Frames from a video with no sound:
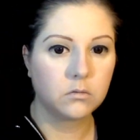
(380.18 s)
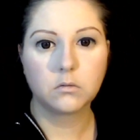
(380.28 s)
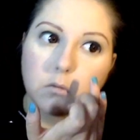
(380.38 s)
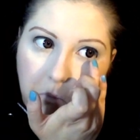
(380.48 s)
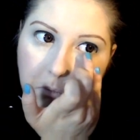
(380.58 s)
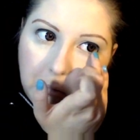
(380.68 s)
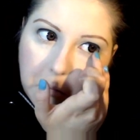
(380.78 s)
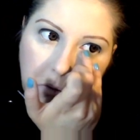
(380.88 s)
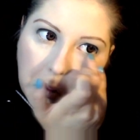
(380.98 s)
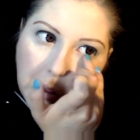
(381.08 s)
are as well.
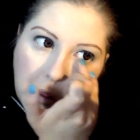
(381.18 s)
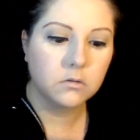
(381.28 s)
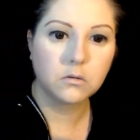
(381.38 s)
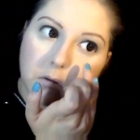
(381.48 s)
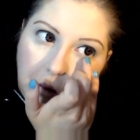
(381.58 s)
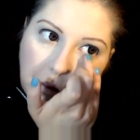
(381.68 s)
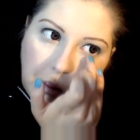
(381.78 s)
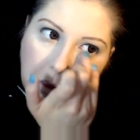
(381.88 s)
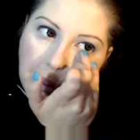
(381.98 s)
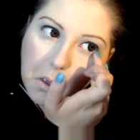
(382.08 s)

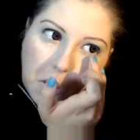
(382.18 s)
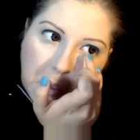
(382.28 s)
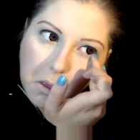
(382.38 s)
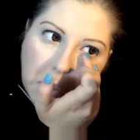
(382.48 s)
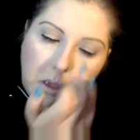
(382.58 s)
So I'm just kind